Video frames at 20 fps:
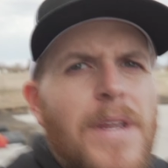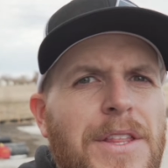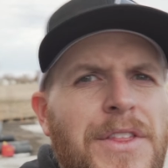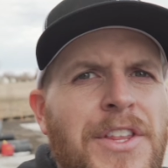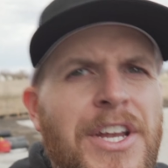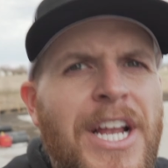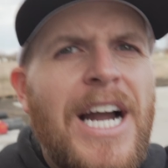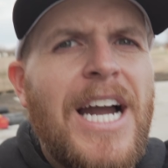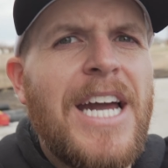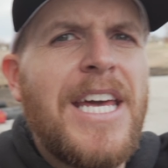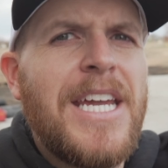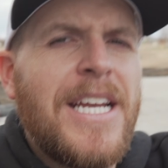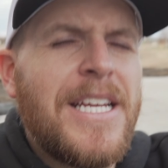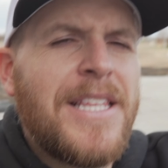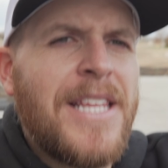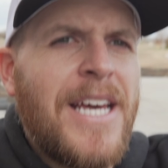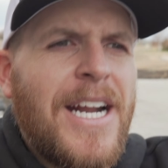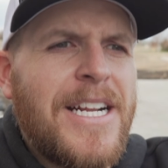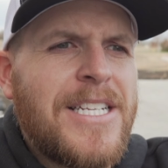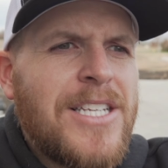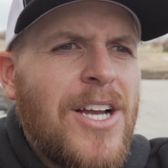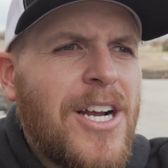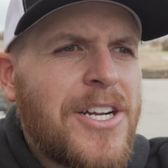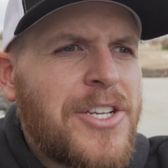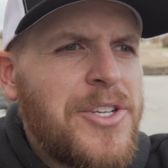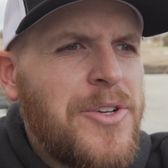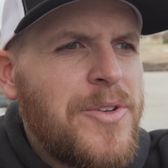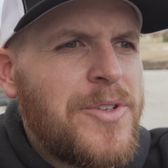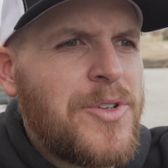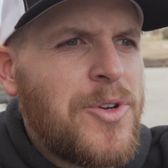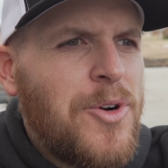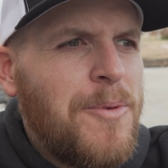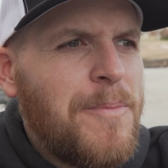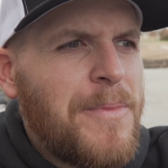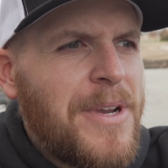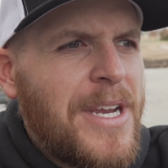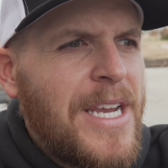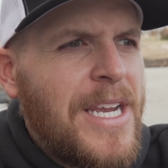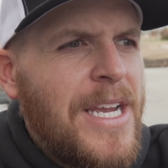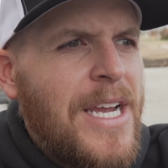the guy that I talked to told
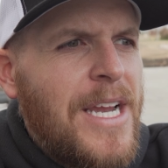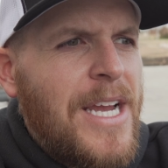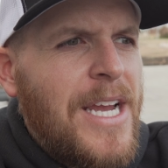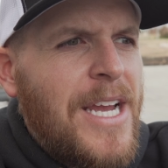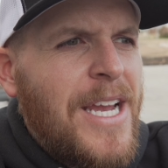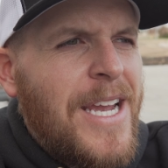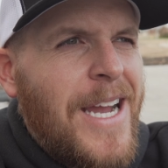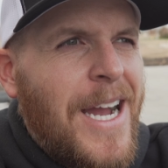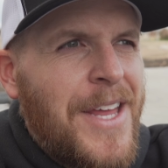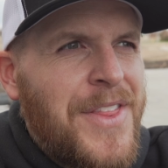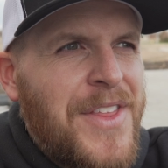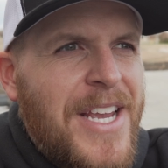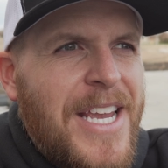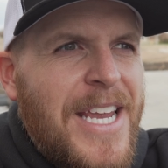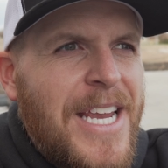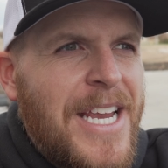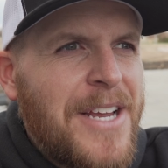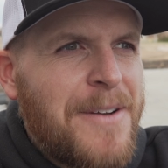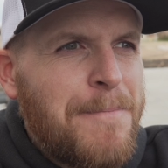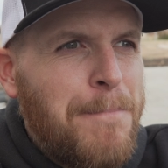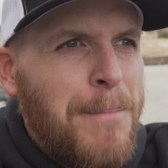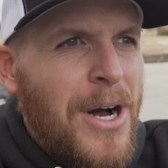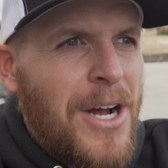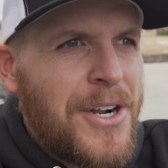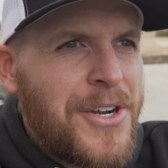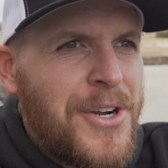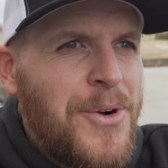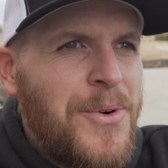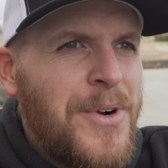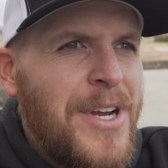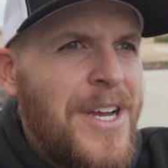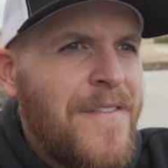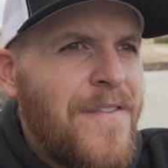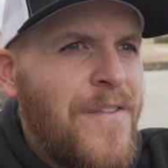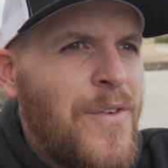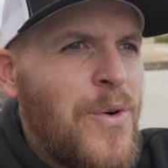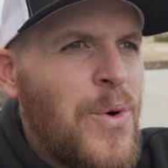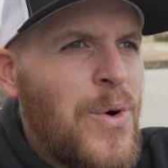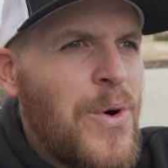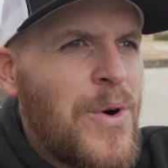me, I think he could Bondo it
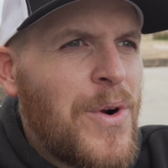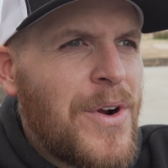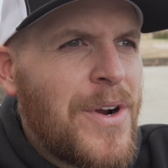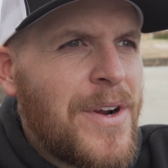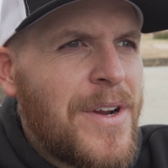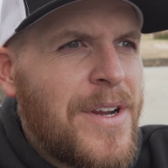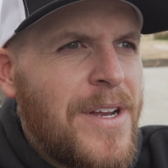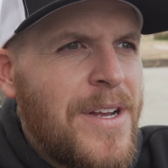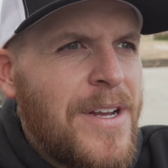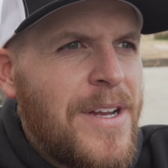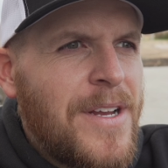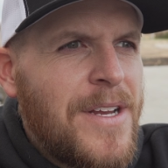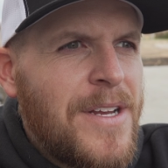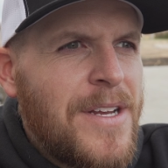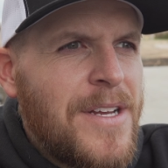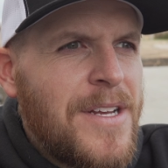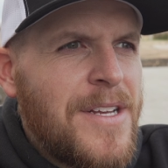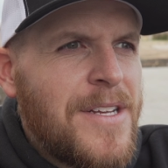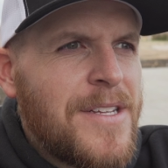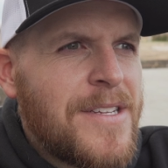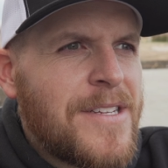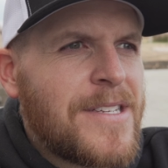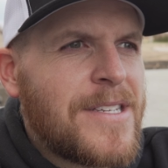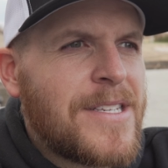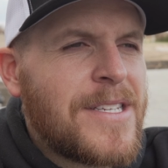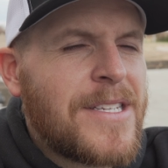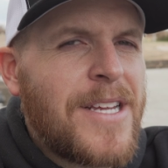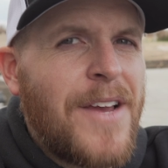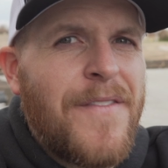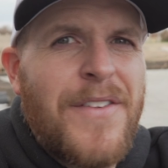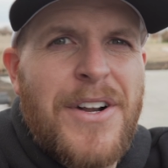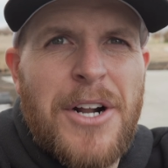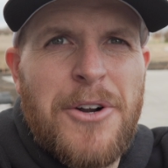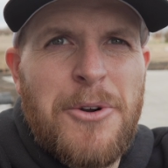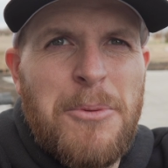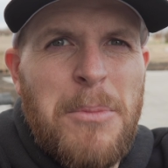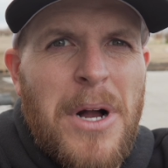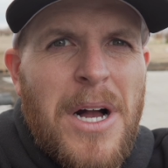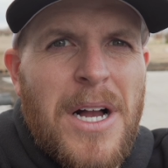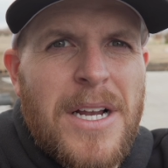for seven
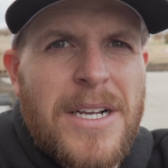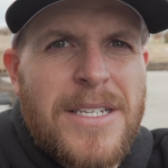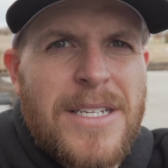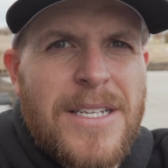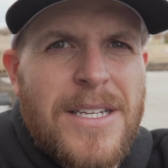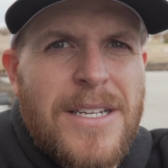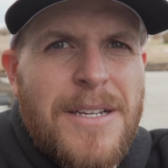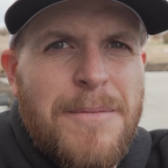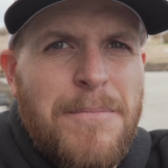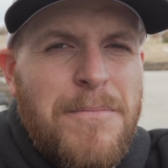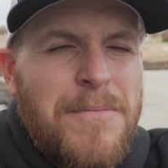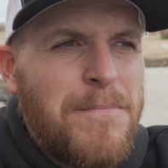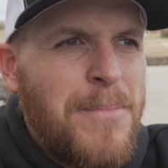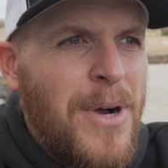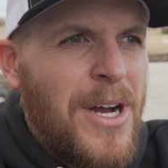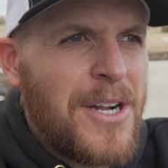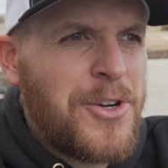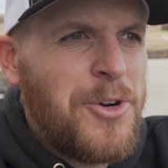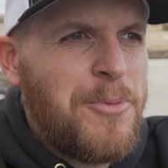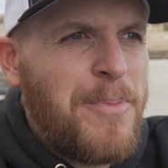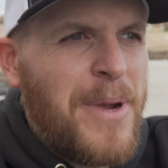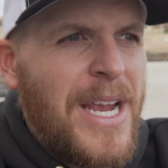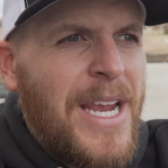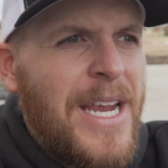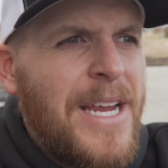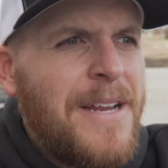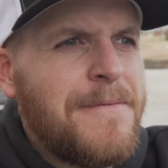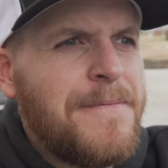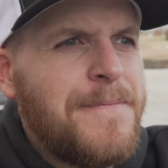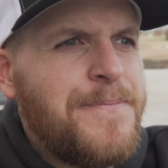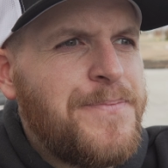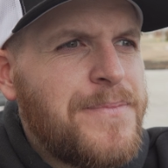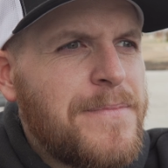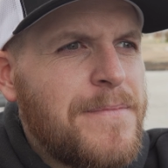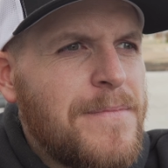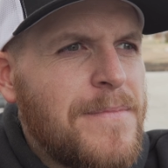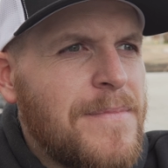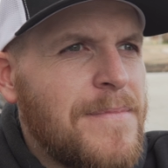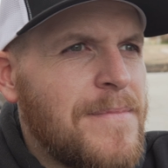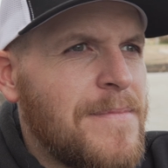hundred bucks, Bondo paint.
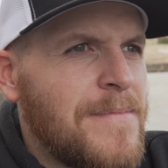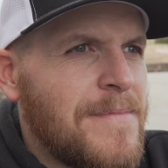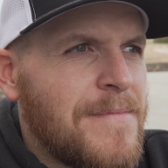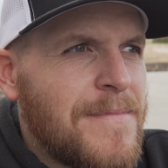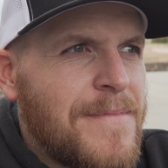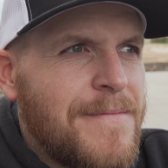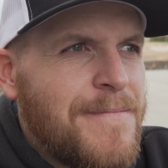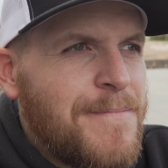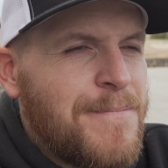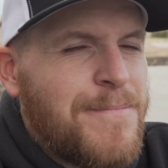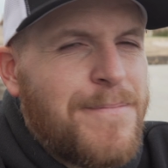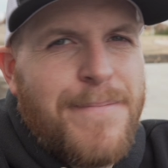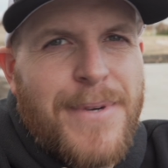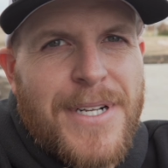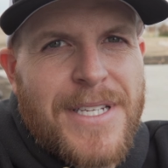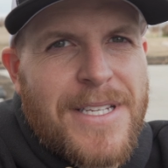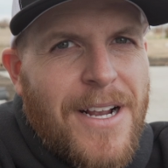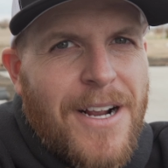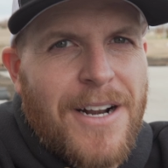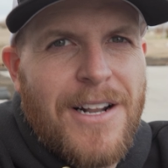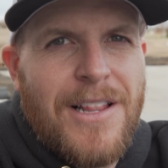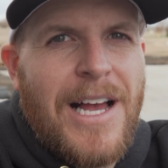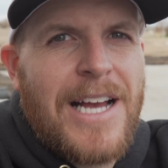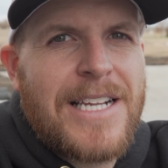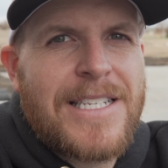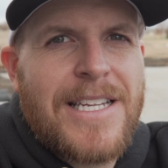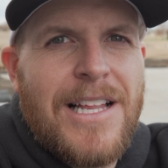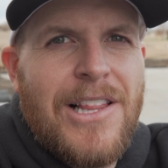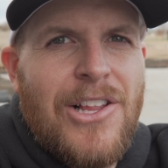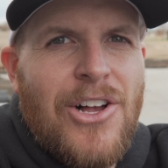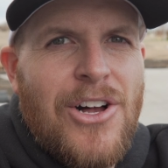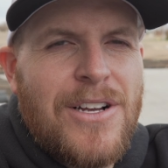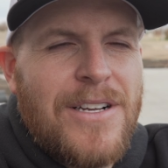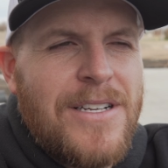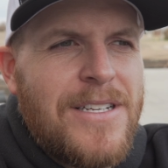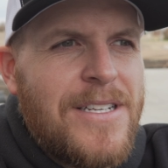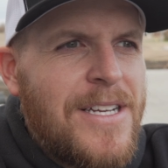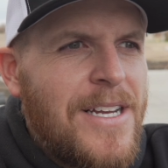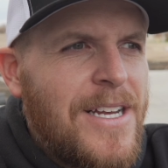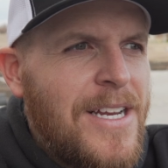But it's not going to last that long.
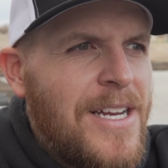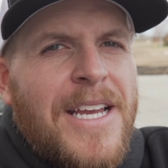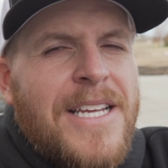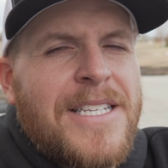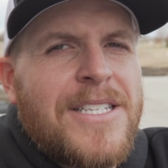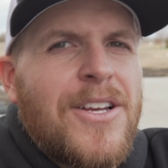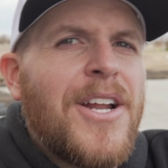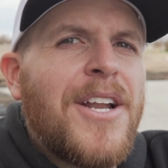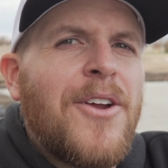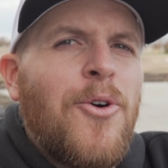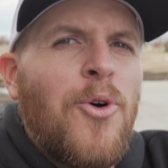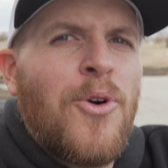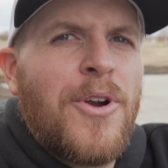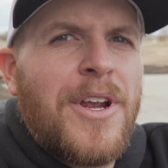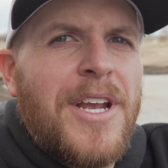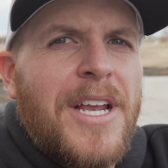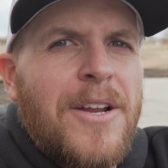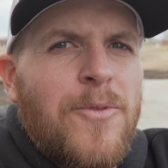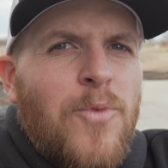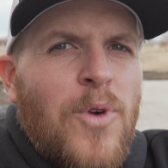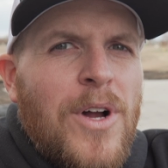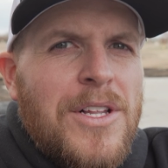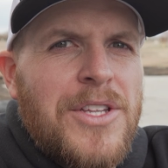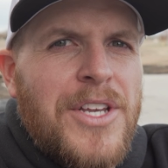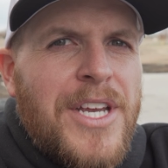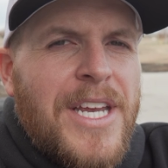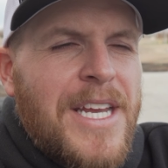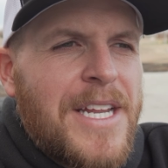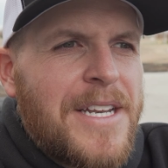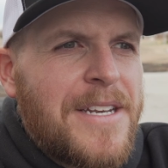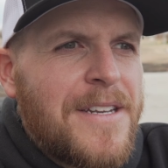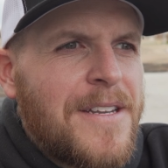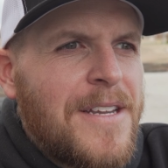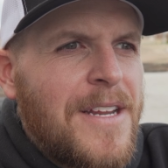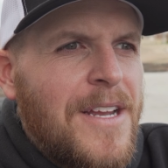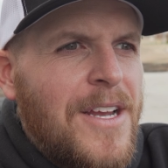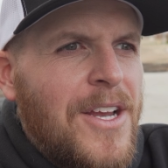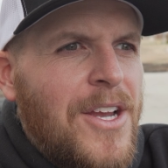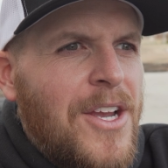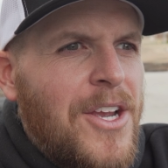He said, or he could weld in,
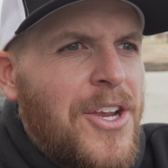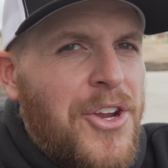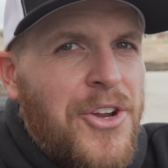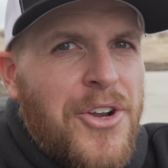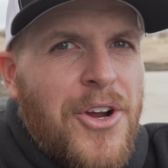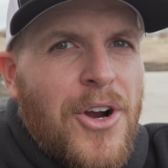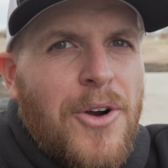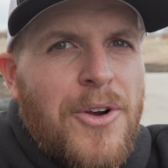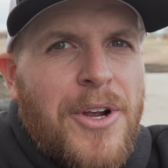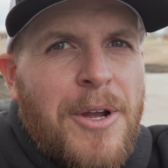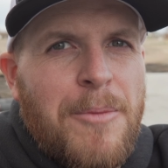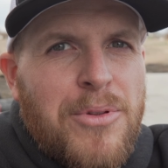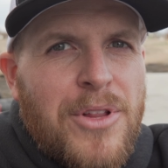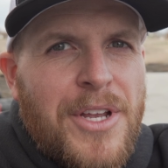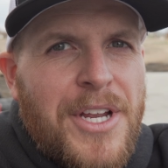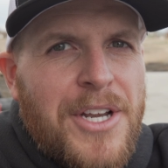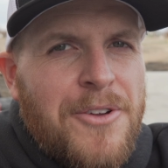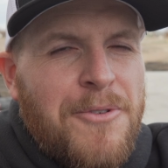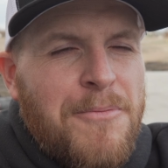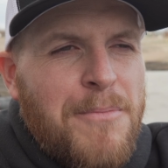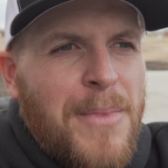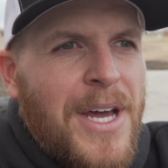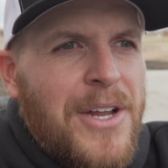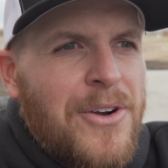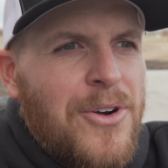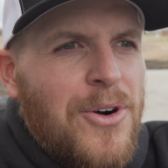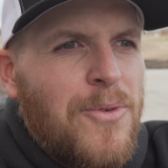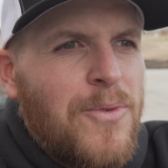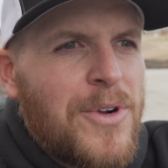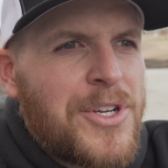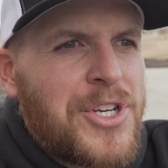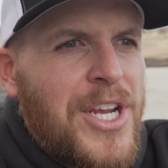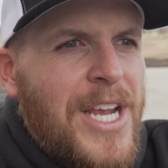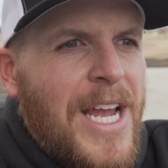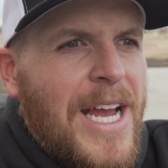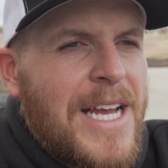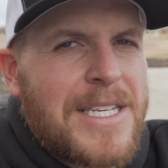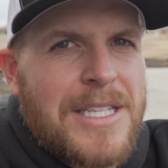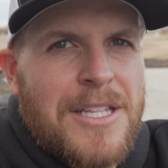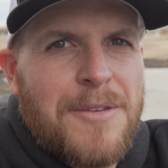you know, complete new metal, which he
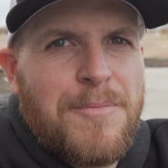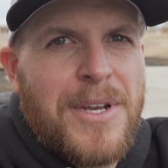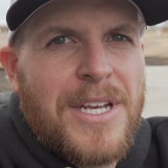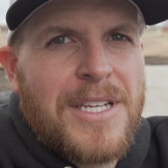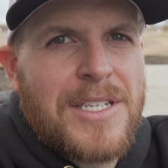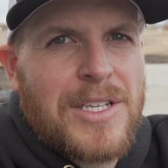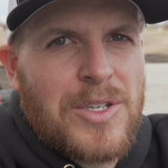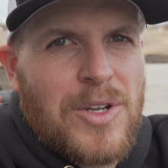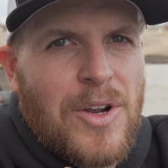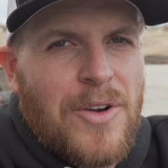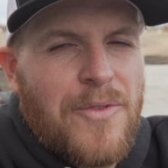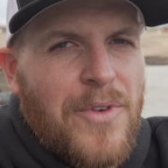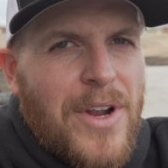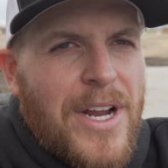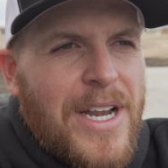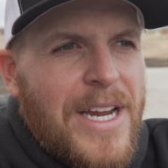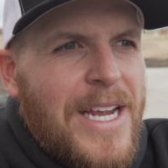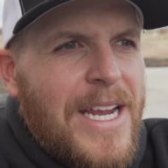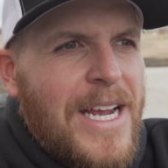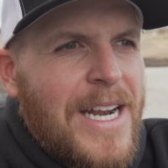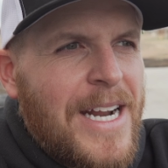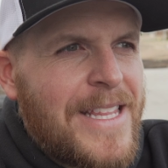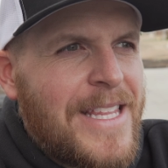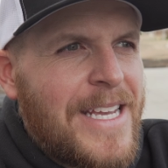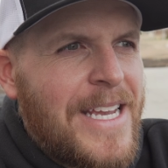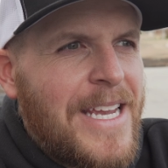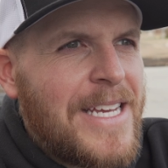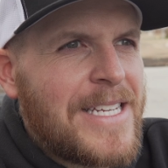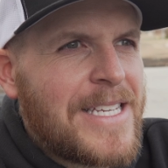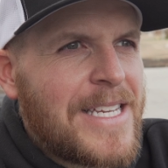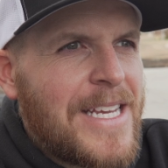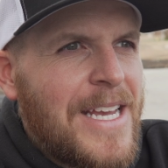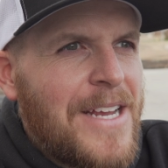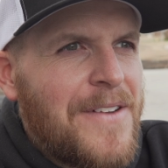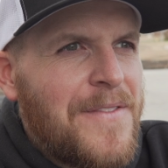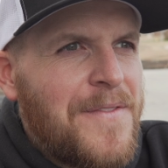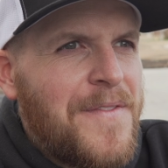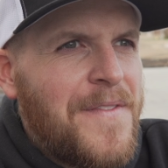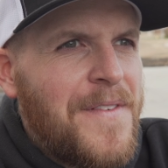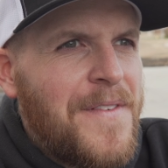has the pieces already. And I think he said,